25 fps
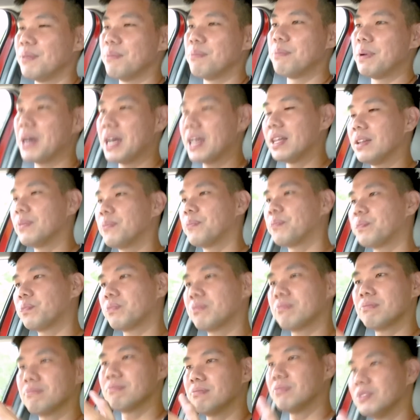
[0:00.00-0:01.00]
but
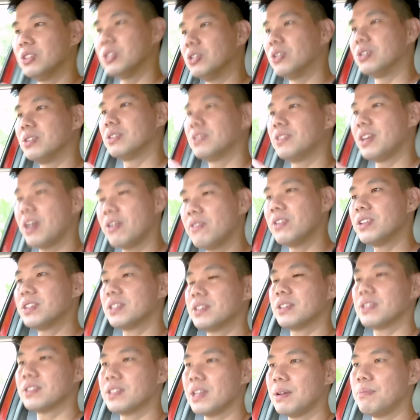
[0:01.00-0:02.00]
there
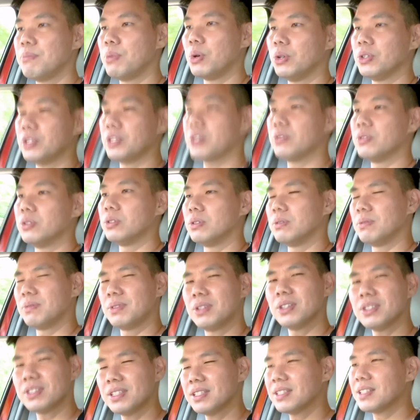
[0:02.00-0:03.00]
is some body roll.
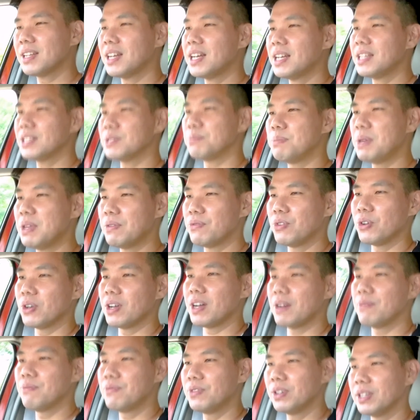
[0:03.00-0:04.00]
Because this car is made for
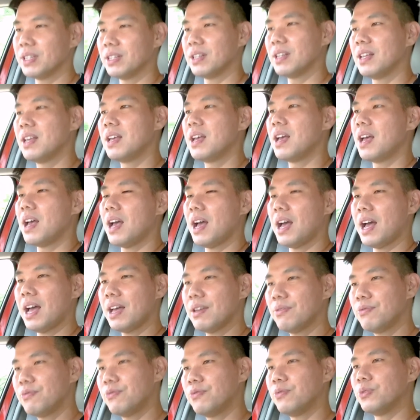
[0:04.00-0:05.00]
comfort,
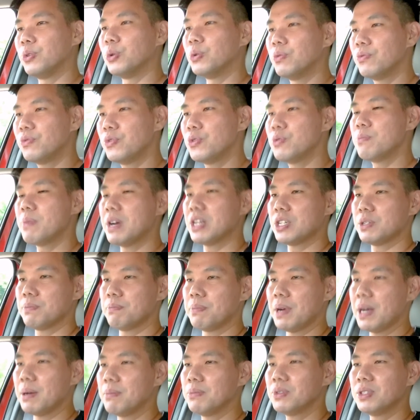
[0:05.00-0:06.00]
I don't feel much
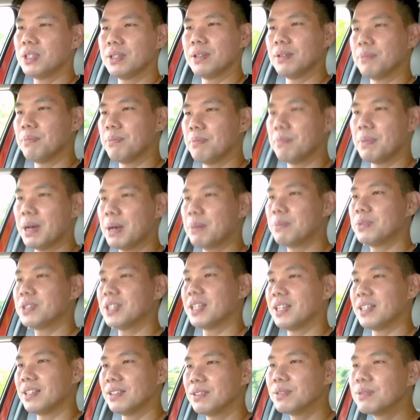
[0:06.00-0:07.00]
bumps. The bumps
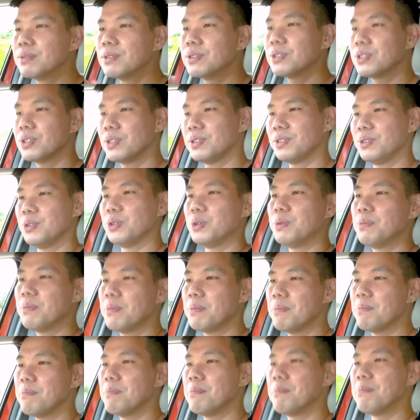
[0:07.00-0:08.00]
are,
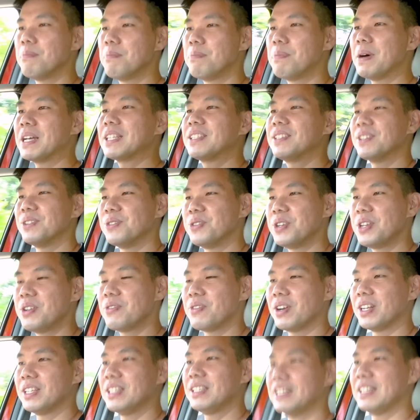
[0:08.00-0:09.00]
buttery
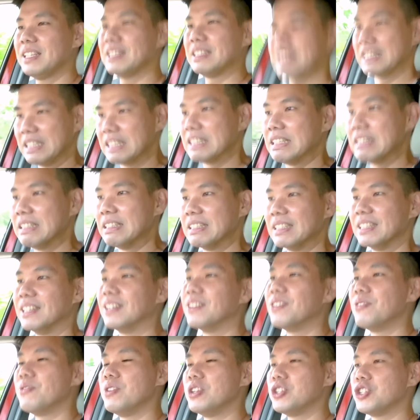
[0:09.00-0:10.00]
rather than
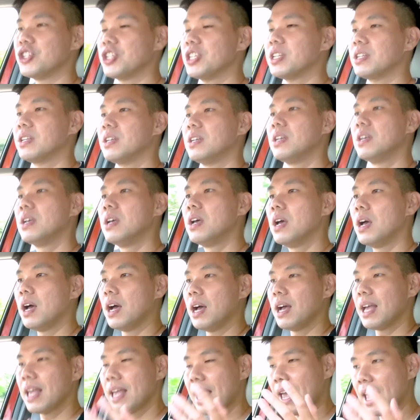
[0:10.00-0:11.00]
rigid.
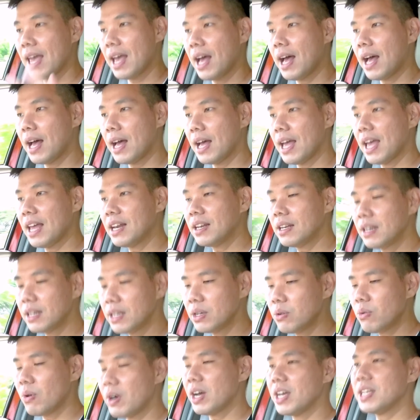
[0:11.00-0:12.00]

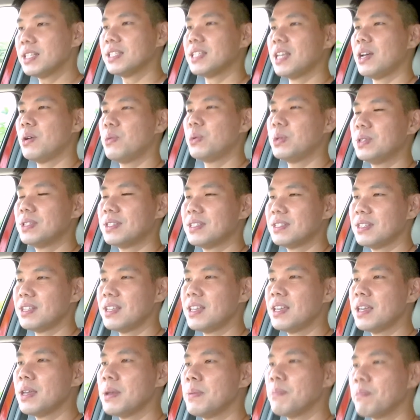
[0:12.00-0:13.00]
Handling wise, I would
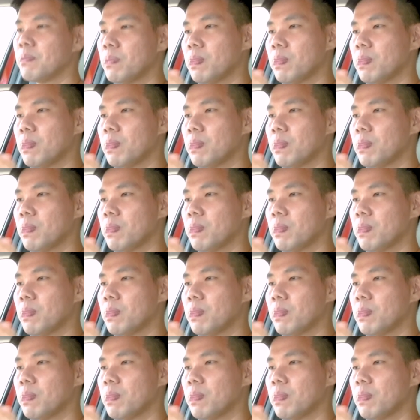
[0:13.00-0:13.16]
say